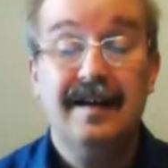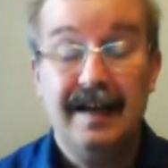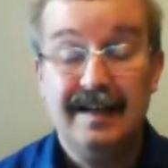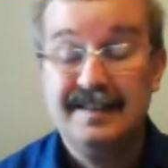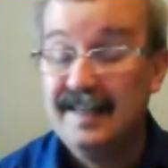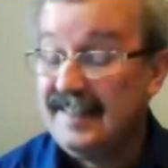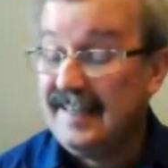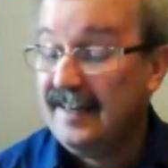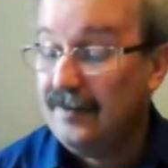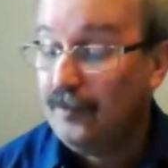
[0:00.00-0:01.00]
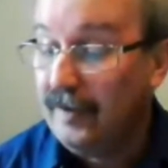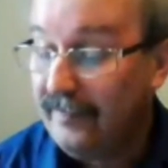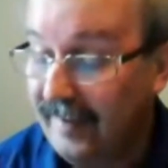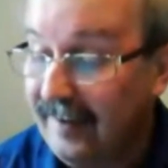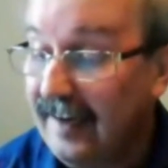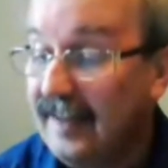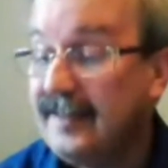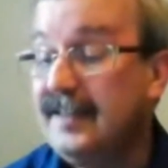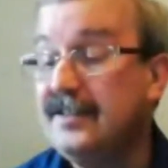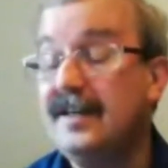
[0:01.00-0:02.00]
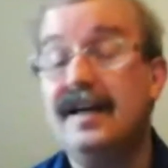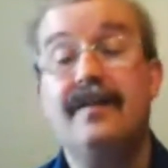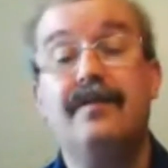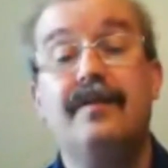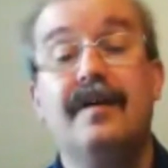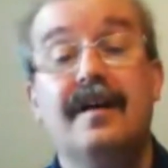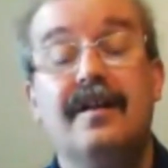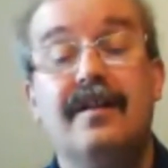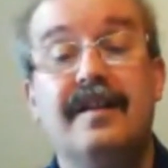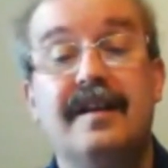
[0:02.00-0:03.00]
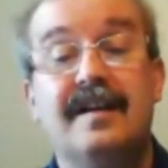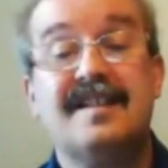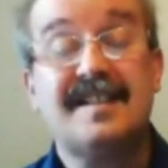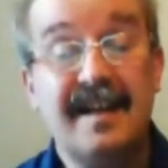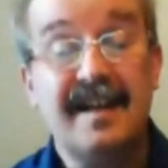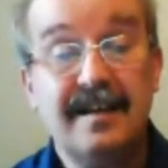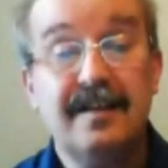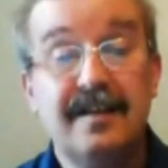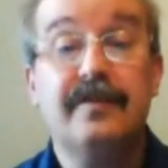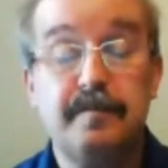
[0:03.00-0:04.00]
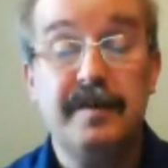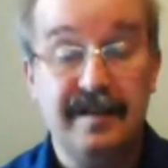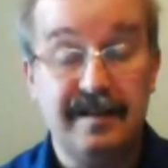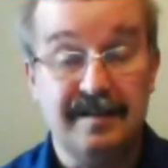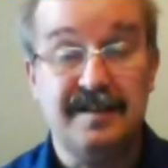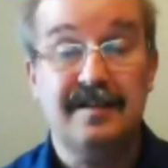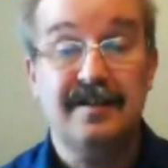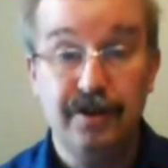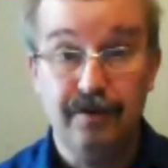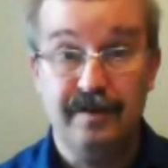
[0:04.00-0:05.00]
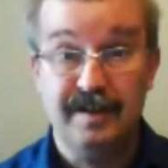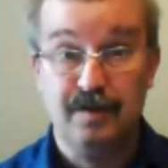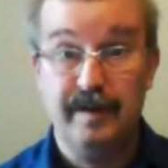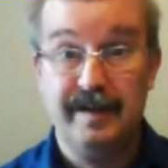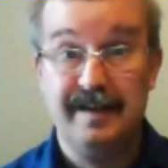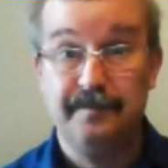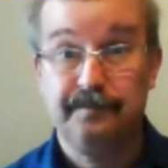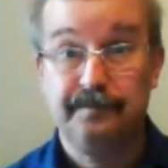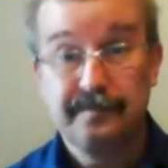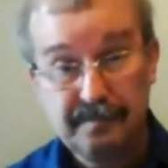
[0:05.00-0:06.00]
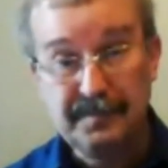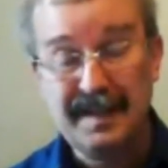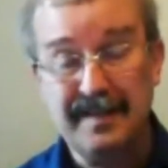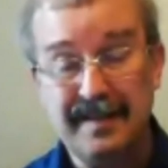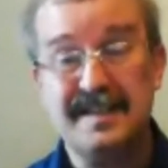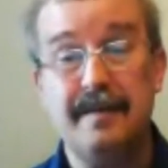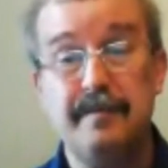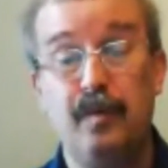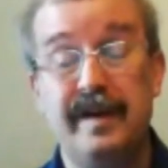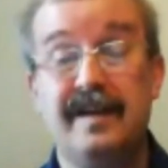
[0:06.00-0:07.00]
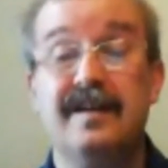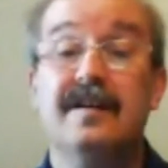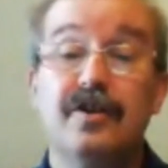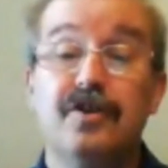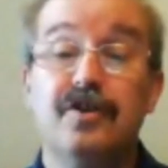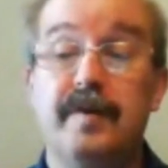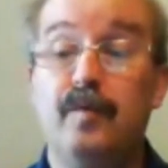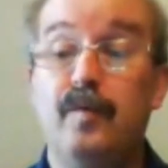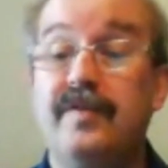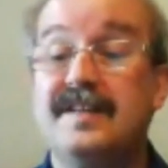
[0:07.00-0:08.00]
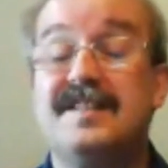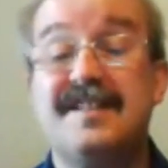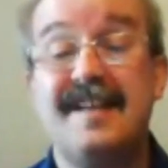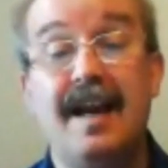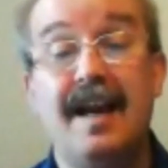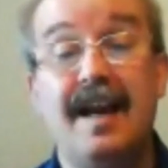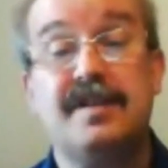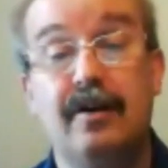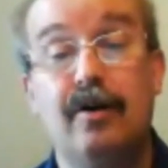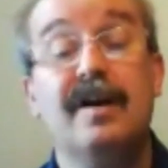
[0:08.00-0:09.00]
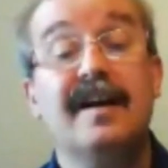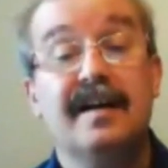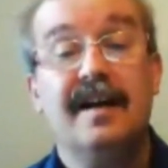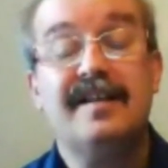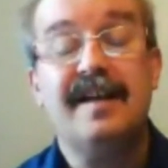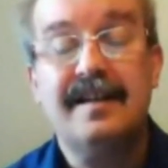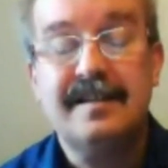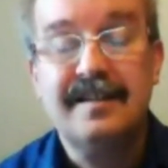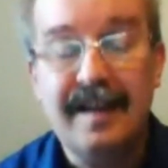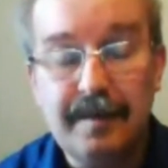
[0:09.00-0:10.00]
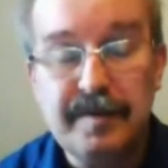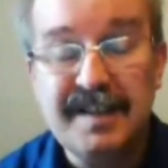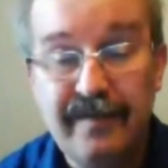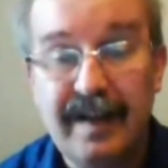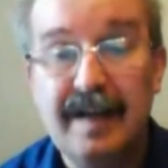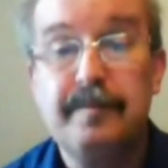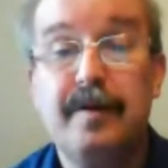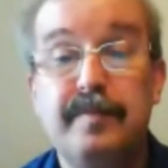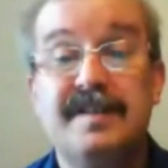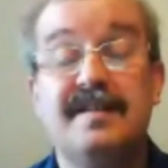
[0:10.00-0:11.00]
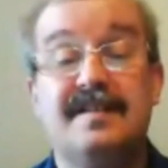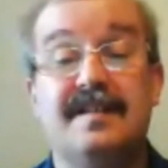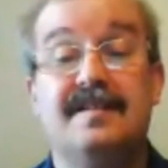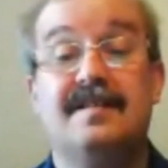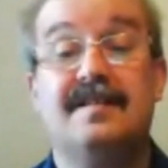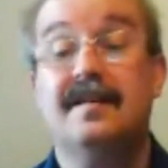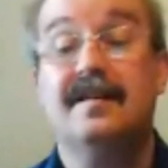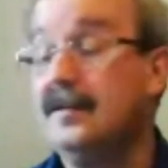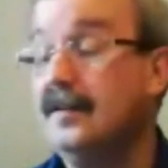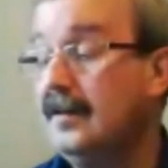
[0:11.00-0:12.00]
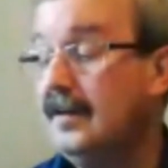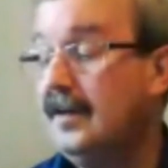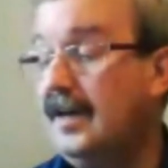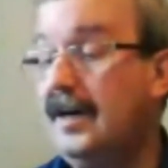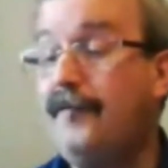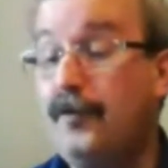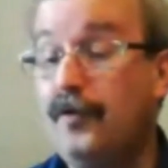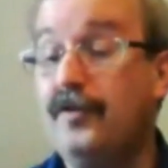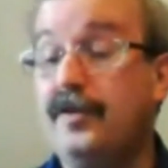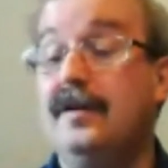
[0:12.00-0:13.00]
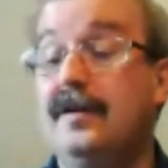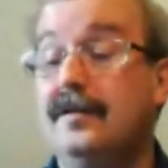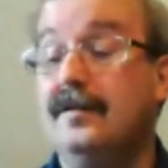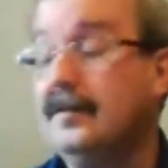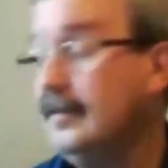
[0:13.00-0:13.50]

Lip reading: I'll say it again, we're very lucky to have the standard of speakers here this week, this coming week, to be with us, to help us along, and to help us develop our businesses further,